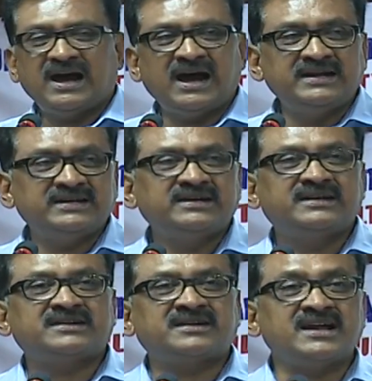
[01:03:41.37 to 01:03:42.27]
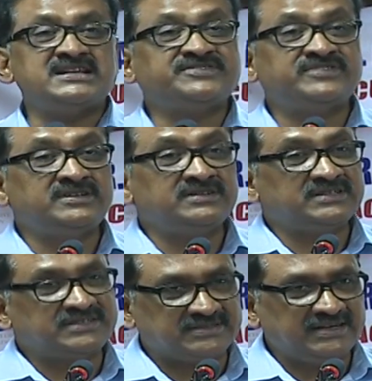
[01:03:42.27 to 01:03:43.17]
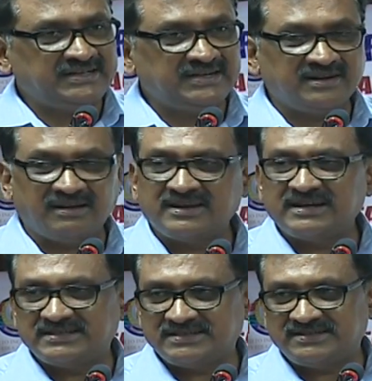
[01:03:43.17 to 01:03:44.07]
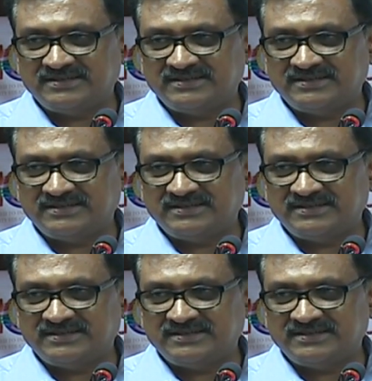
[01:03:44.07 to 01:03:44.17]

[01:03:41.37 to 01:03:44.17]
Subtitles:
and transferred to the society and organization.